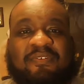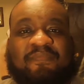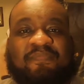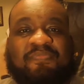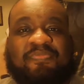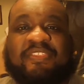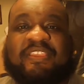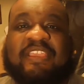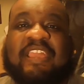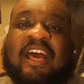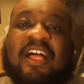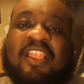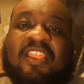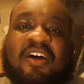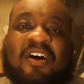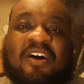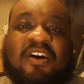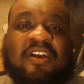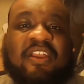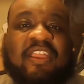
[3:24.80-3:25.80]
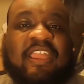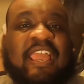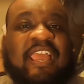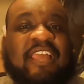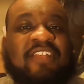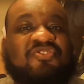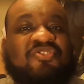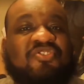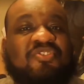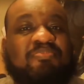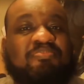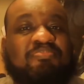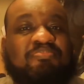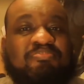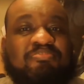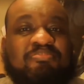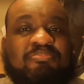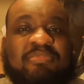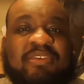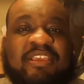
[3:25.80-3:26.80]
Kyle Long had
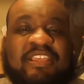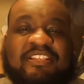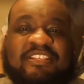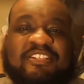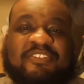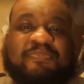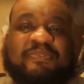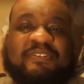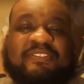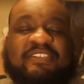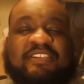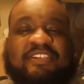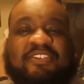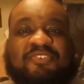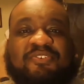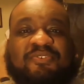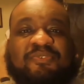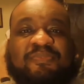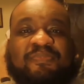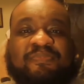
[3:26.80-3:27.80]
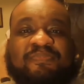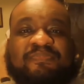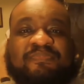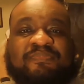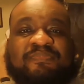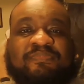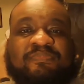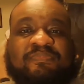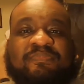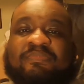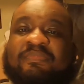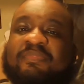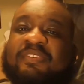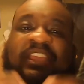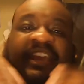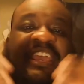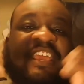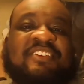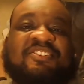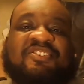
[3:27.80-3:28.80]
tremendous potential.
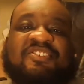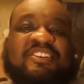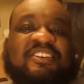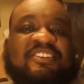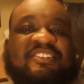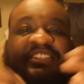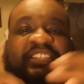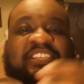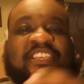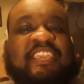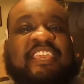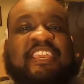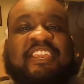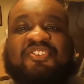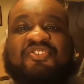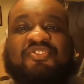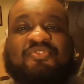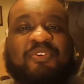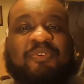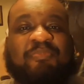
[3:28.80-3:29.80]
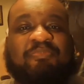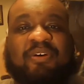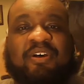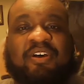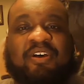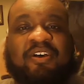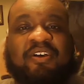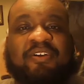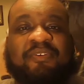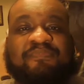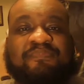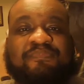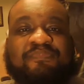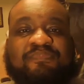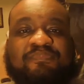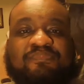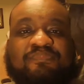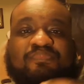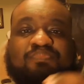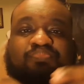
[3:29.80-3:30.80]
It's just the injury bug
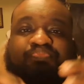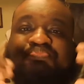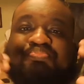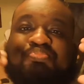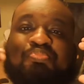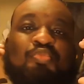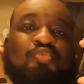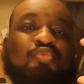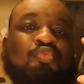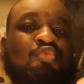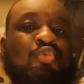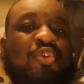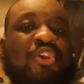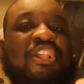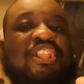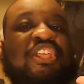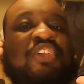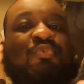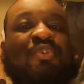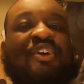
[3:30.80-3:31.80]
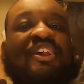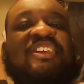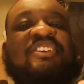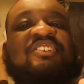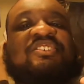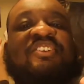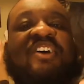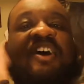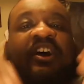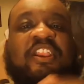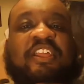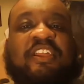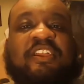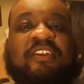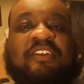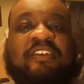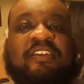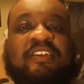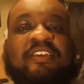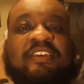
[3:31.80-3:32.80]
really, really started
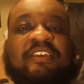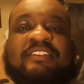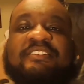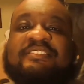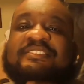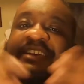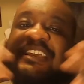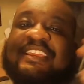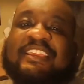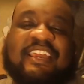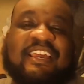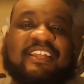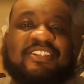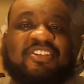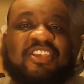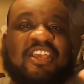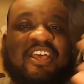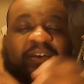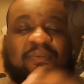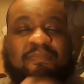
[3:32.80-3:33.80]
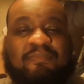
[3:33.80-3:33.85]
to catch up.